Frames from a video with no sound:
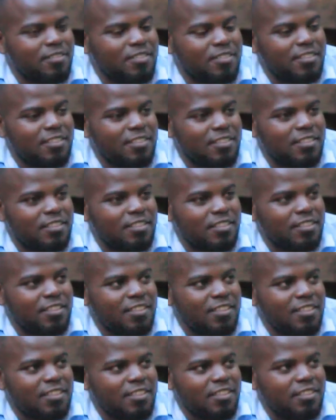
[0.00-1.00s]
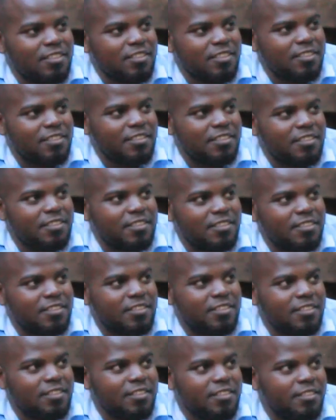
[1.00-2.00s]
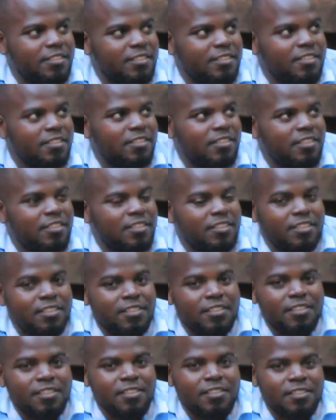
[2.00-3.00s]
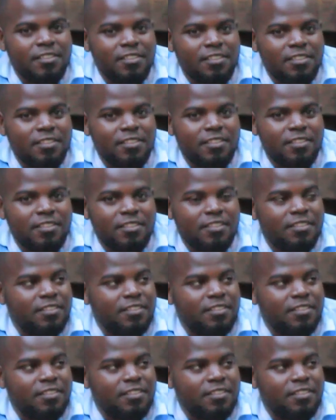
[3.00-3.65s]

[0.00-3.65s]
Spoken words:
(silent)